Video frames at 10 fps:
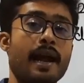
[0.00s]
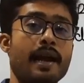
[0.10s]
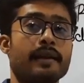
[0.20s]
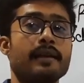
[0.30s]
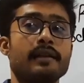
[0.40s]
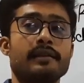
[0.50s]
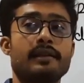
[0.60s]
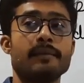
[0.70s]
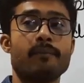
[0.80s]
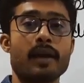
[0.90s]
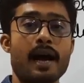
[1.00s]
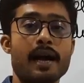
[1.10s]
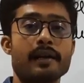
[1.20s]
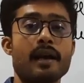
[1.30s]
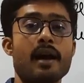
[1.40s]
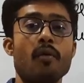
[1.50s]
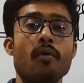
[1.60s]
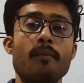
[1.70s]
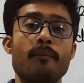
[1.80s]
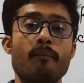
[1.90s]
and the plant
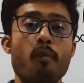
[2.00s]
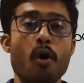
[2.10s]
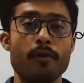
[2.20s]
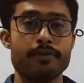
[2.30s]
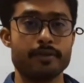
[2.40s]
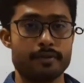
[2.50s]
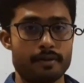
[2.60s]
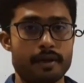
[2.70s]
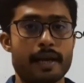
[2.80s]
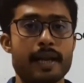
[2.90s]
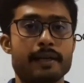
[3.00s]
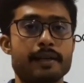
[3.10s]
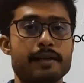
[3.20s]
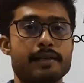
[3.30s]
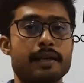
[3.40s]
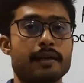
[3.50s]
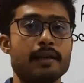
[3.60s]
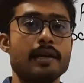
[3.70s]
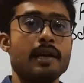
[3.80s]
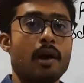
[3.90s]
have both characteristic.